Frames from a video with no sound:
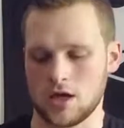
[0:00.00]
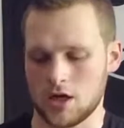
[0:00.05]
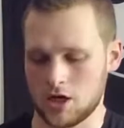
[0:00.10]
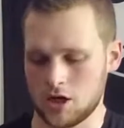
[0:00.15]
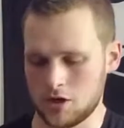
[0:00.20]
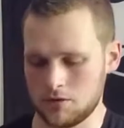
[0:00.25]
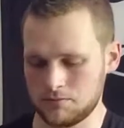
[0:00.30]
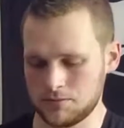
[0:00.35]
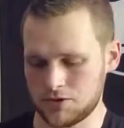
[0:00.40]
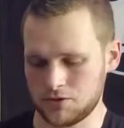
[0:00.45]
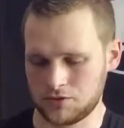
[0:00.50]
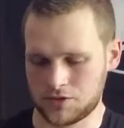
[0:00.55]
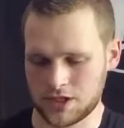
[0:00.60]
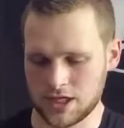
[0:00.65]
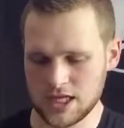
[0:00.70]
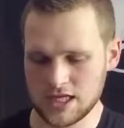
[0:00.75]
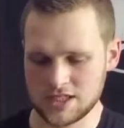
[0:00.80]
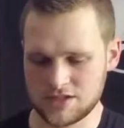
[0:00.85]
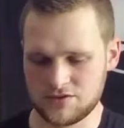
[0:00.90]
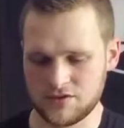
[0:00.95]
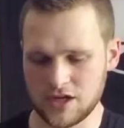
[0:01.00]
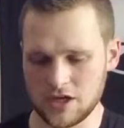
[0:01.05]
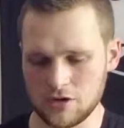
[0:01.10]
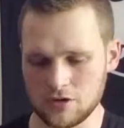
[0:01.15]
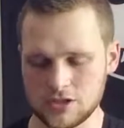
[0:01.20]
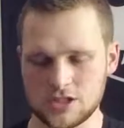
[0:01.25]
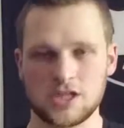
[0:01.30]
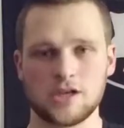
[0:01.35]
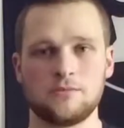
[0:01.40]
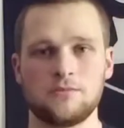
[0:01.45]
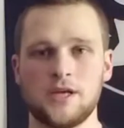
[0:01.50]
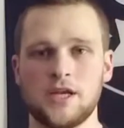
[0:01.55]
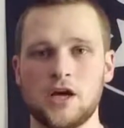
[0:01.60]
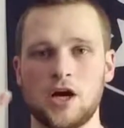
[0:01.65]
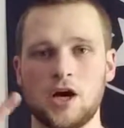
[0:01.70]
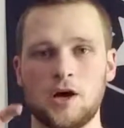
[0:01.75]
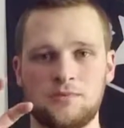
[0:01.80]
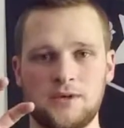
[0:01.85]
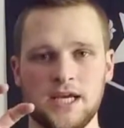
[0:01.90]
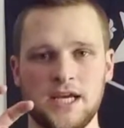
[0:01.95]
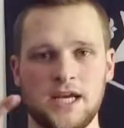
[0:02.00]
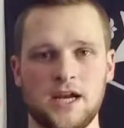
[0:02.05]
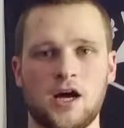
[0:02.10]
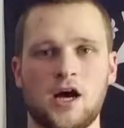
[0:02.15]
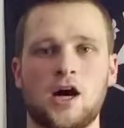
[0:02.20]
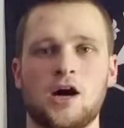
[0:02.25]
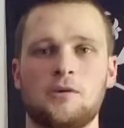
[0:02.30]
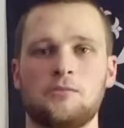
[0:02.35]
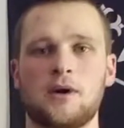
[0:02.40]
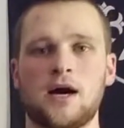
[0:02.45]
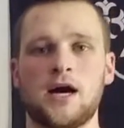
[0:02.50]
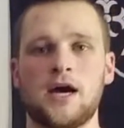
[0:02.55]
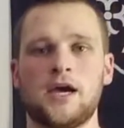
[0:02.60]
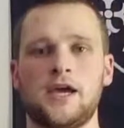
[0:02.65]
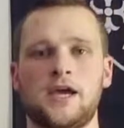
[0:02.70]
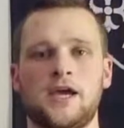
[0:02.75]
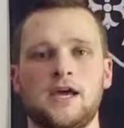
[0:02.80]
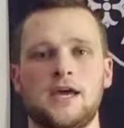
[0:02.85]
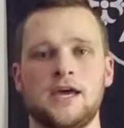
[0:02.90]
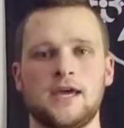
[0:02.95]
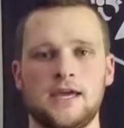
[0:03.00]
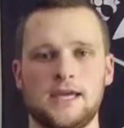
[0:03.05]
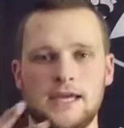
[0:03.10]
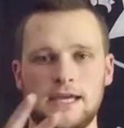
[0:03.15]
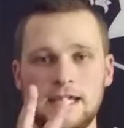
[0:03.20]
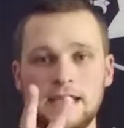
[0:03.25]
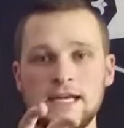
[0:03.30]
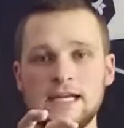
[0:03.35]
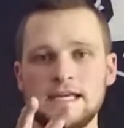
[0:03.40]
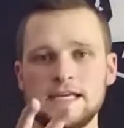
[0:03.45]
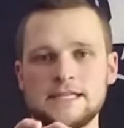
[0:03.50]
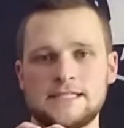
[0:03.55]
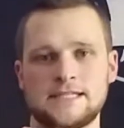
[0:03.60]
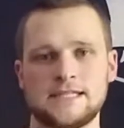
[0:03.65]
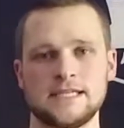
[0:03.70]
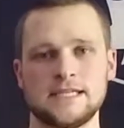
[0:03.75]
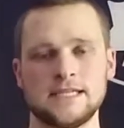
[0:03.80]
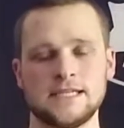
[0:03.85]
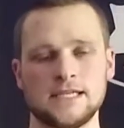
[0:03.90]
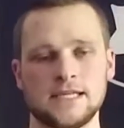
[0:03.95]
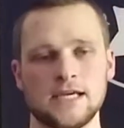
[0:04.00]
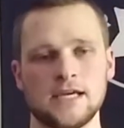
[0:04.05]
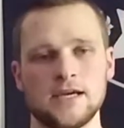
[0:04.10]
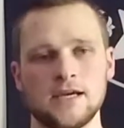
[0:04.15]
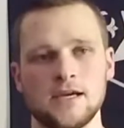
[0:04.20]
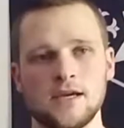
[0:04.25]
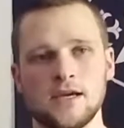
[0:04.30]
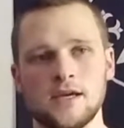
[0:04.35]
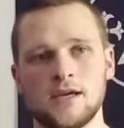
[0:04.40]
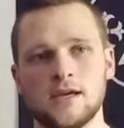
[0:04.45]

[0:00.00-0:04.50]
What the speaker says: So today's video is going to be an update on my EDC